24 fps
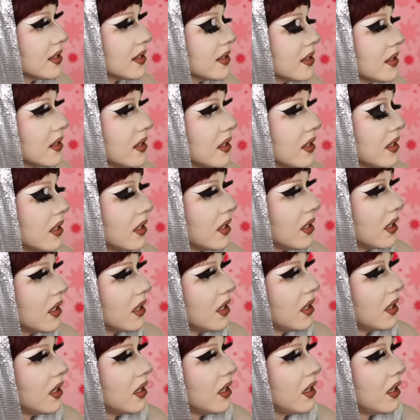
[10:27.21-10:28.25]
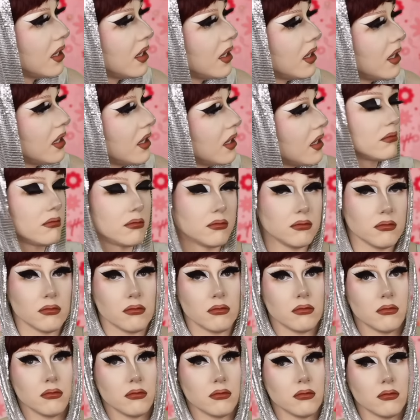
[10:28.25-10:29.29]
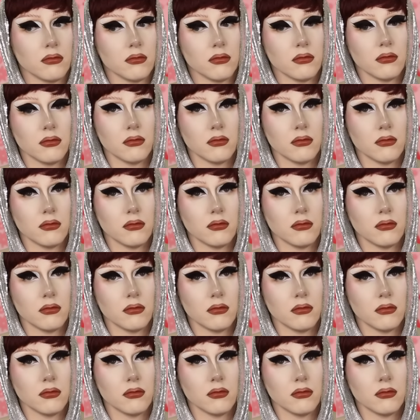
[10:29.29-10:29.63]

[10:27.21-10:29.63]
No words are spoken by the person on screen.